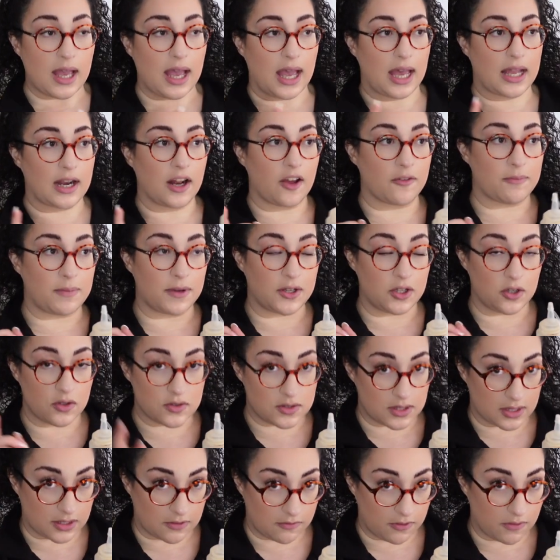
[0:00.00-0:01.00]
and I've been
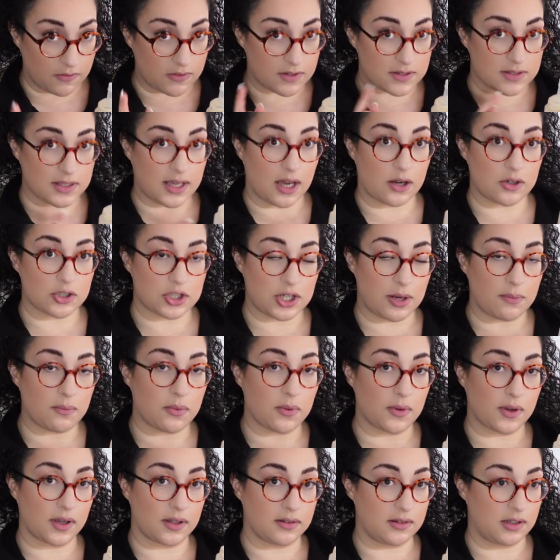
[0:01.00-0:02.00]
using the Viviscal
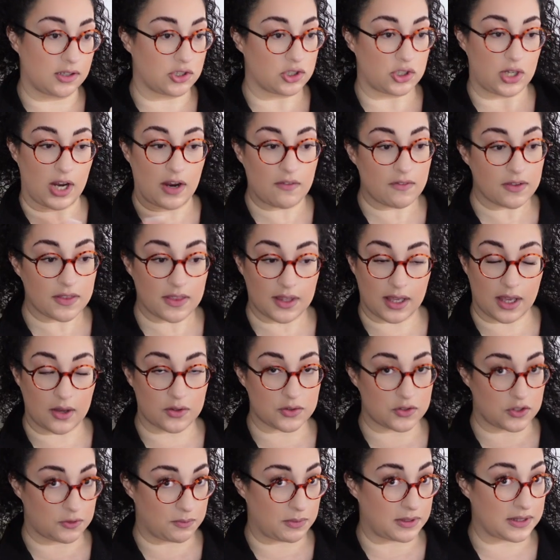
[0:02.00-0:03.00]
shampoo and conditioner. Everything
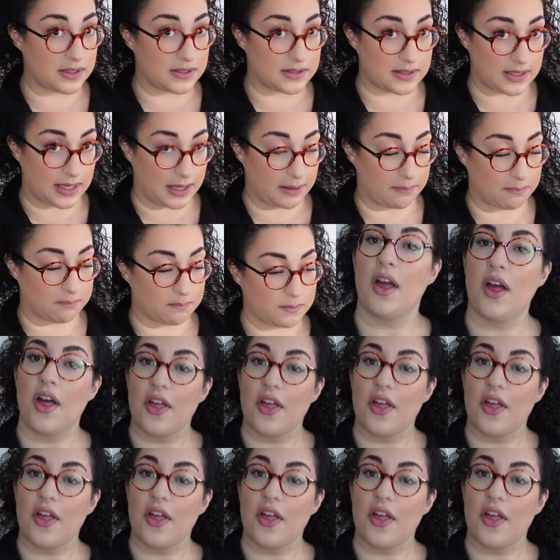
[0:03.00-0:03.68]
else has been the same.